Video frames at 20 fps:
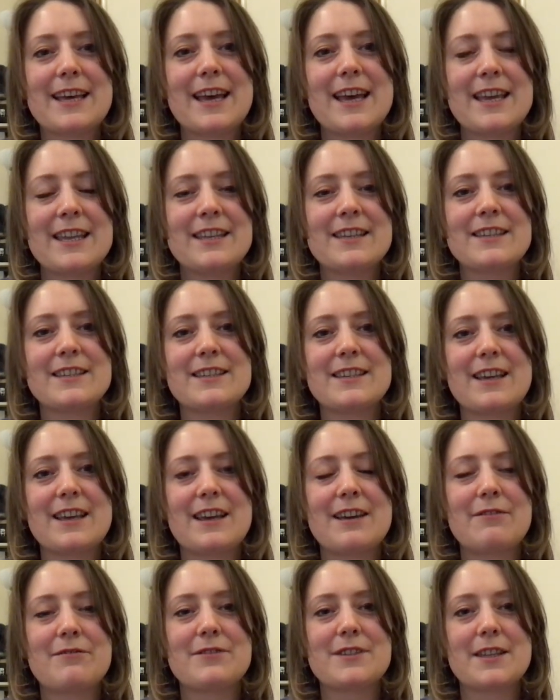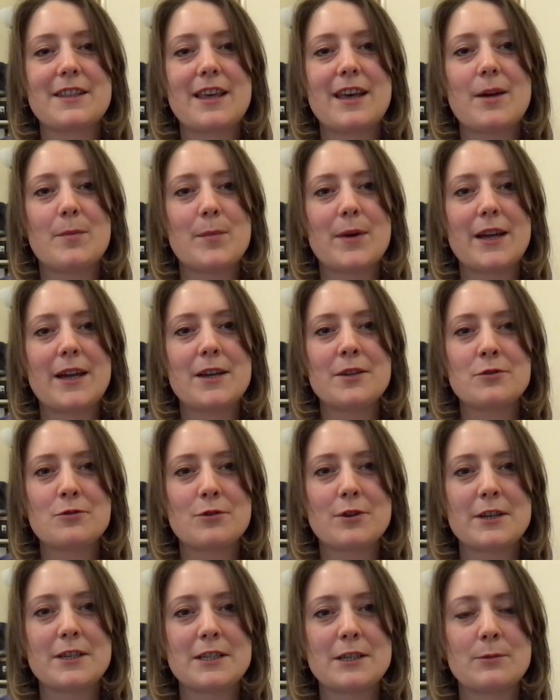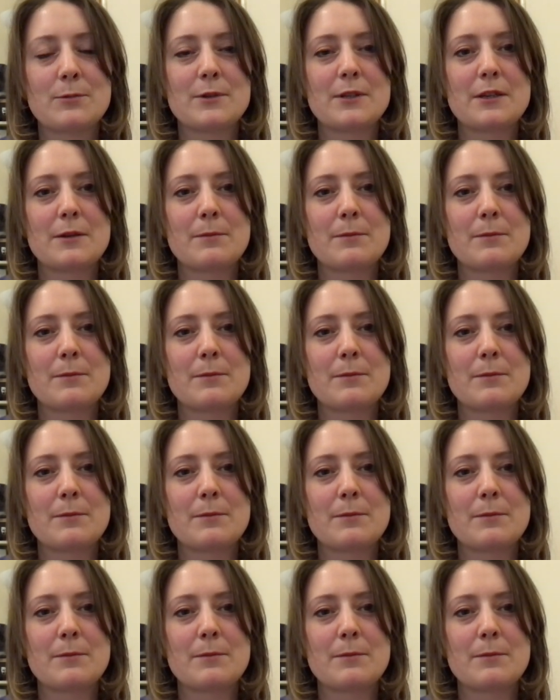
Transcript: and after that my handwriting was